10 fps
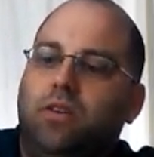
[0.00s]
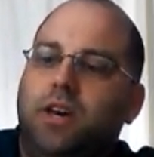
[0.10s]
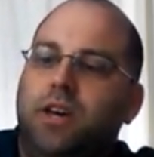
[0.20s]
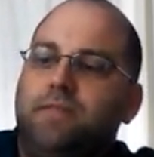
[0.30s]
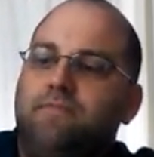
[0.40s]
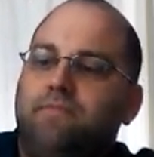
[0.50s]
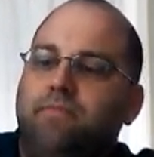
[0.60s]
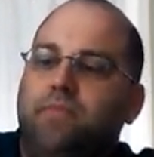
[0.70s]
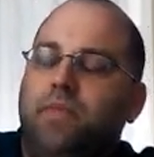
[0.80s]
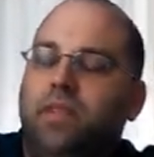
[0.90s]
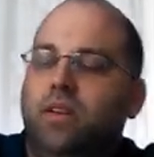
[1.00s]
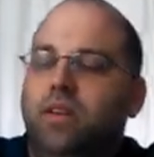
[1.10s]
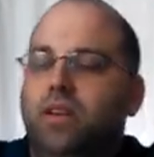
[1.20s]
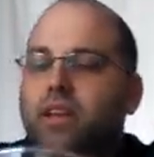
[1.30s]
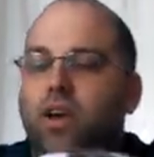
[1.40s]
Okay.
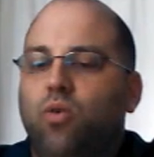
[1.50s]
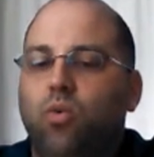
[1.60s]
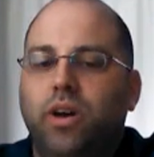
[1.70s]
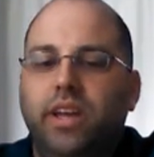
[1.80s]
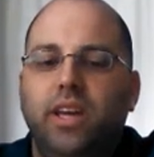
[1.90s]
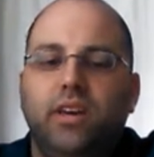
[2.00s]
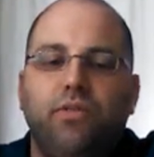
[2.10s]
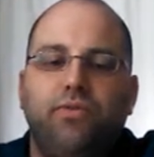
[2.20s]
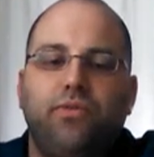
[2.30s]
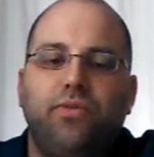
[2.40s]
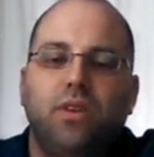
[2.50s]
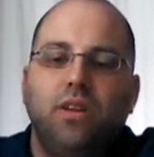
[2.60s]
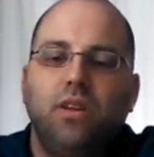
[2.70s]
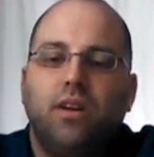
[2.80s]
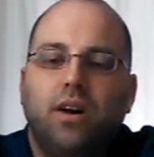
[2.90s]
Now, what if
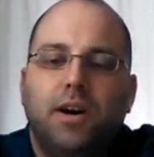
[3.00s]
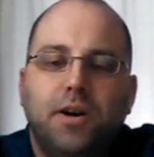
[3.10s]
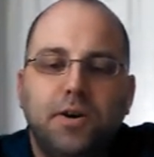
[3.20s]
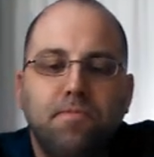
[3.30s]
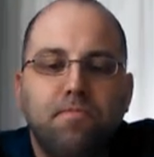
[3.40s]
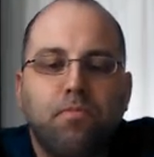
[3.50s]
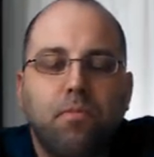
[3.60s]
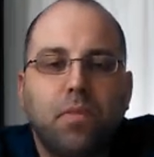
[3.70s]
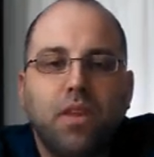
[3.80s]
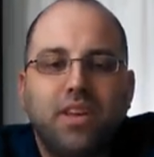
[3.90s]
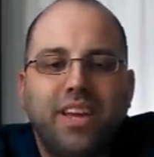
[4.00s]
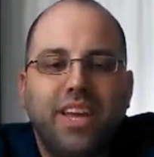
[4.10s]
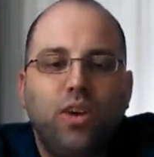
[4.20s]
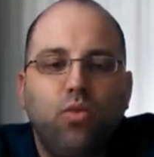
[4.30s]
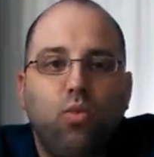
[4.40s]
um,
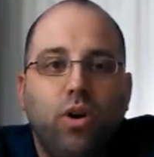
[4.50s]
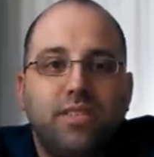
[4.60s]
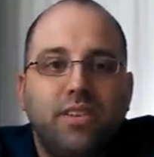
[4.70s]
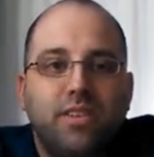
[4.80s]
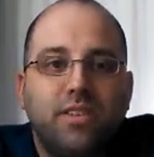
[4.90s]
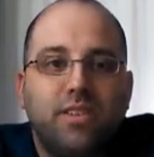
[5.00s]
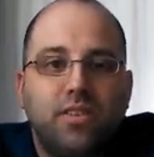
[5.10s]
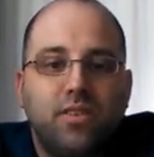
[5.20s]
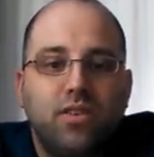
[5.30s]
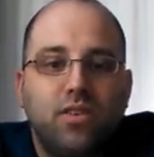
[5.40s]
it wasn't